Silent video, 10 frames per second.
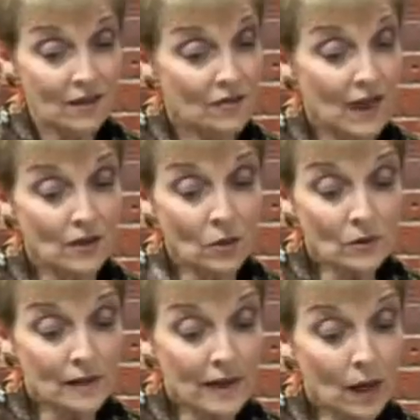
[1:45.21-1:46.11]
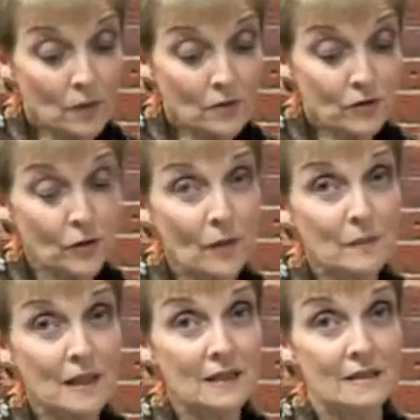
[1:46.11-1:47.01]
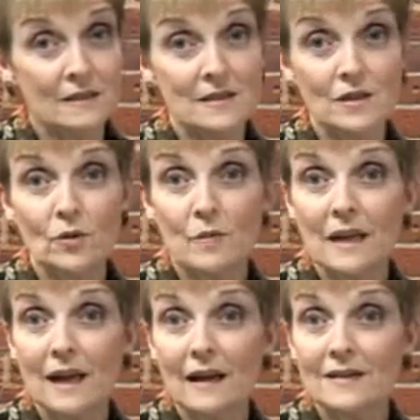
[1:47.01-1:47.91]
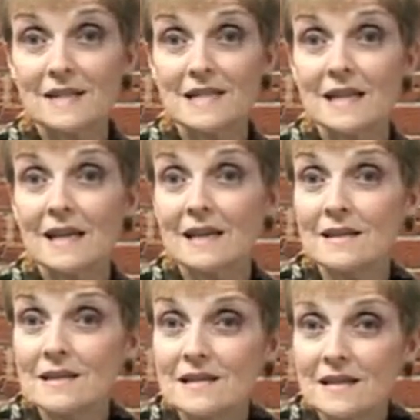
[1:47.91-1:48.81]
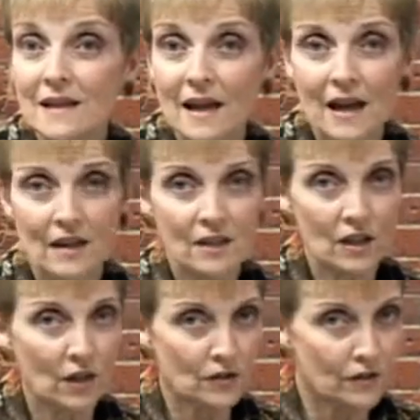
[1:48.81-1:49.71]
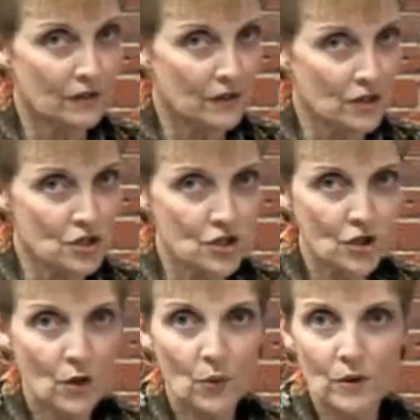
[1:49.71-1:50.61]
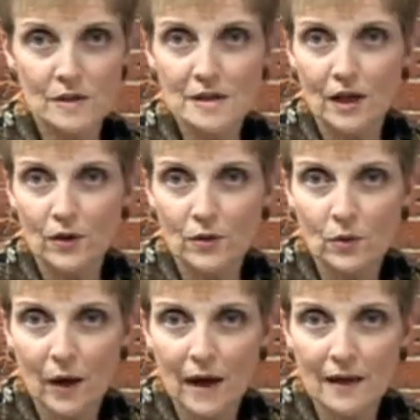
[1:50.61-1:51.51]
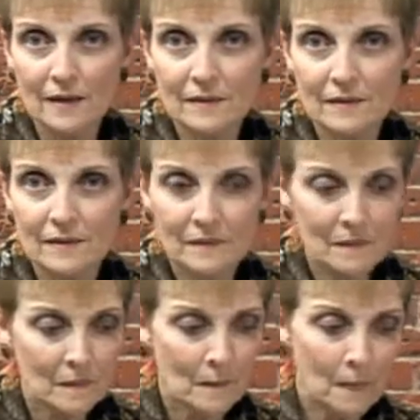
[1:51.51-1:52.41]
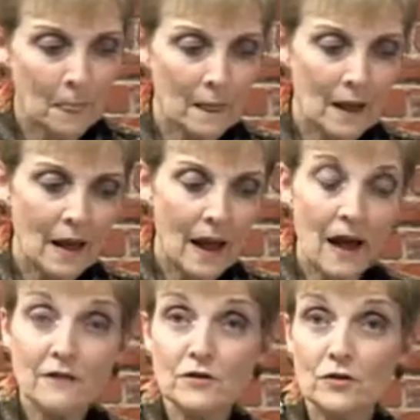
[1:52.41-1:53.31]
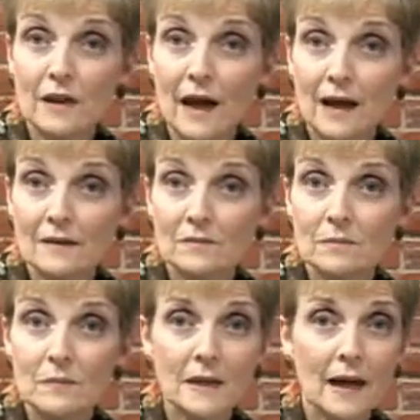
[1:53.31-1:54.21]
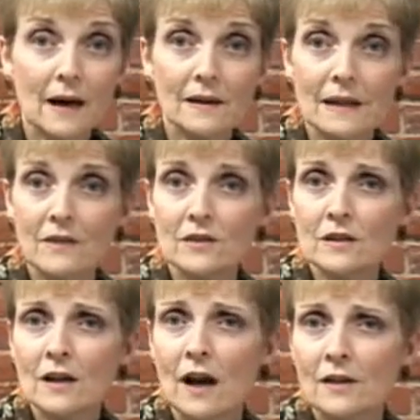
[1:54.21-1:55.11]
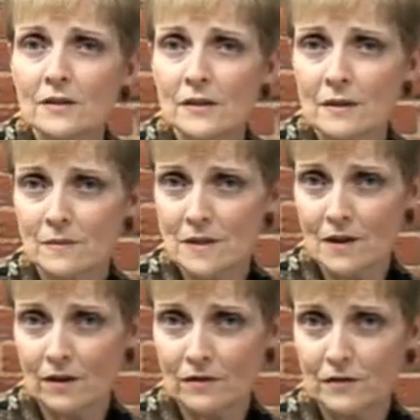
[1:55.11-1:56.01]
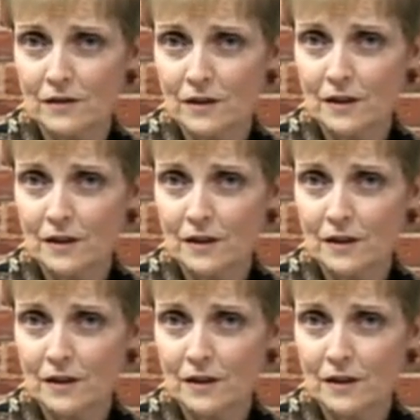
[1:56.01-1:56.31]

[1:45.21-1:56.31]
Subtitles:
that only helped for a minute until Big Al sneezed and the other fish were scared away. After that, Big Al even colored himself